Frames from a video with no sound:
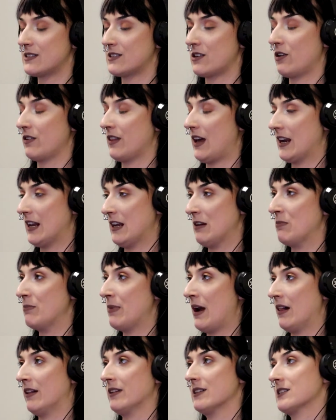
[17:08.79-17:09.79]
so that
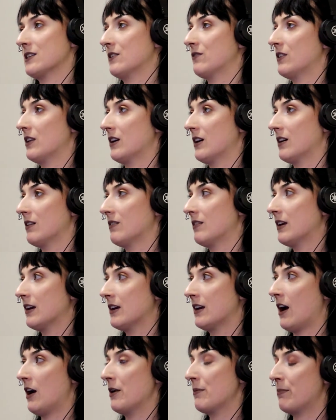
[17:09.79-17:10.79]
imbalance of
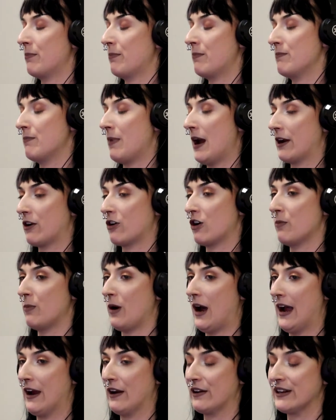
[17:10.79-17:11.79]
the gut
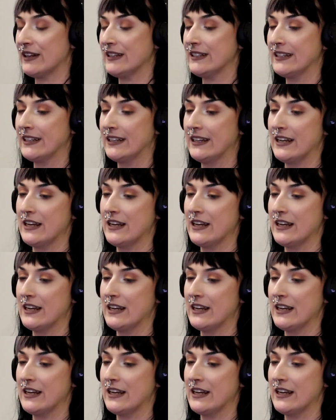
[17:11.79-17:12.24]
microbiota.